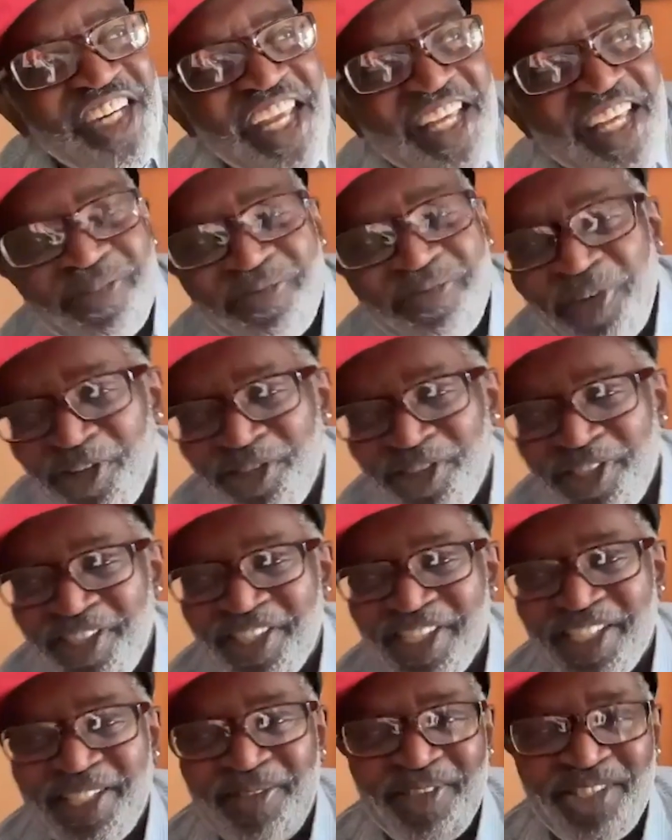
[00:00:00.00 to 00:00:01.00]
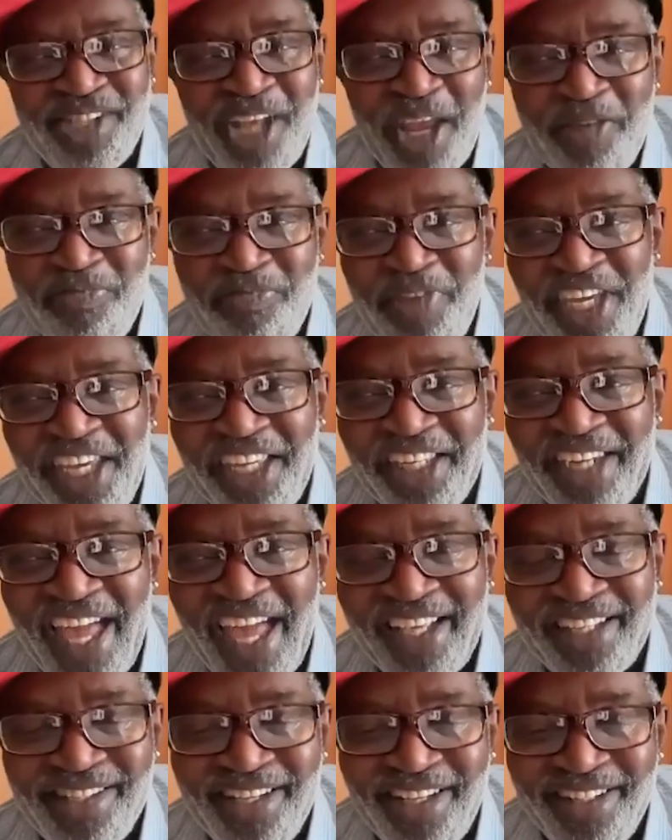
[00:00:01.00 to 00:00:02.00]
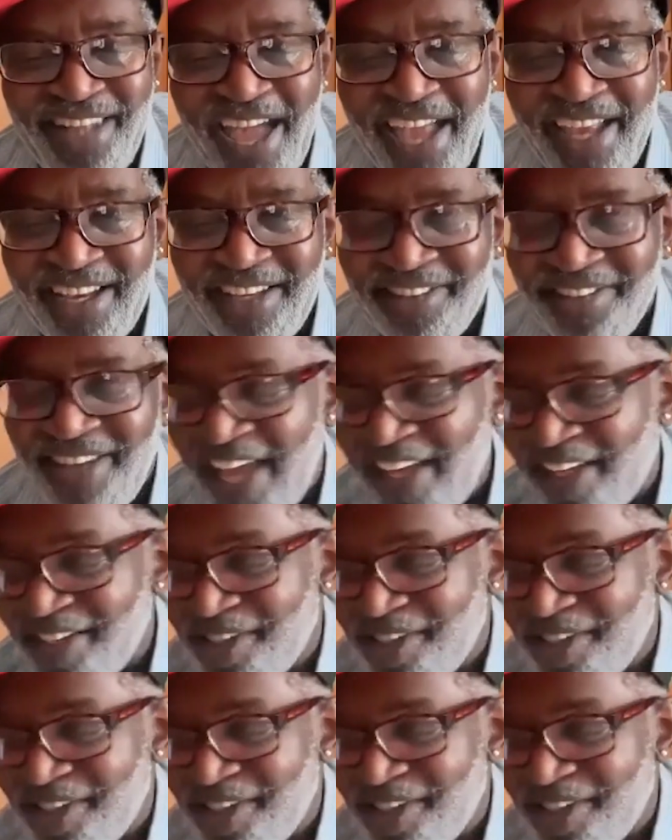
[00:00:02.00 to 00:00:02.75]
as opposed to just straight being like a